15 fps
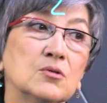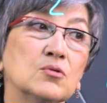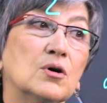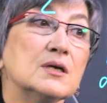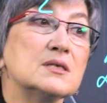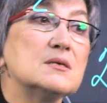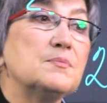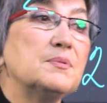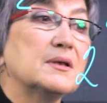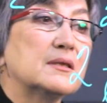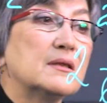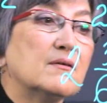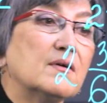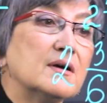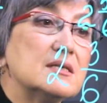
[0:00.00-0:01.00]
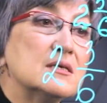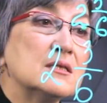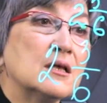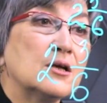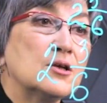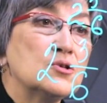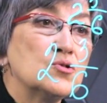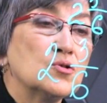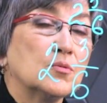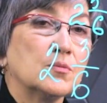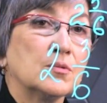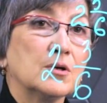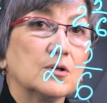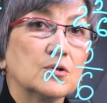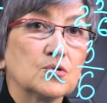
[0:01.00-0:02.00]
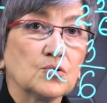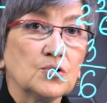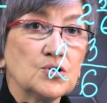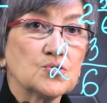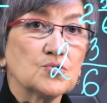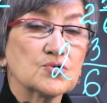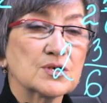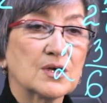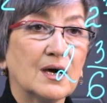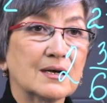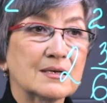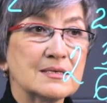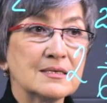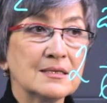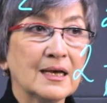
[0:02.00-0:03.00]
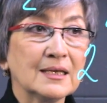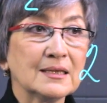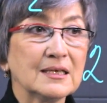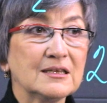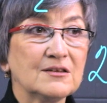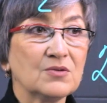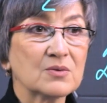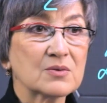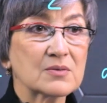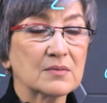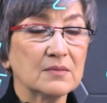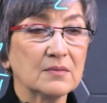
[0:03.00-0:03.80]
Now let's find the point with coordinate 2 integers, 1, 2.